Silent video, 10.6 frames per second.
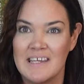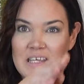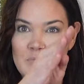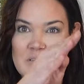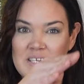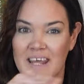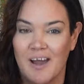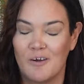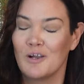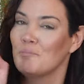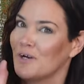of dips
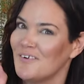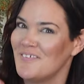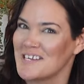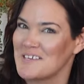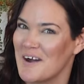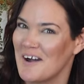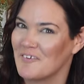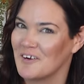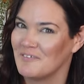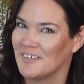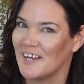down. Perfect spot for
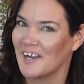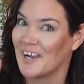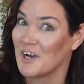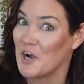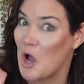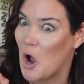a flat iron,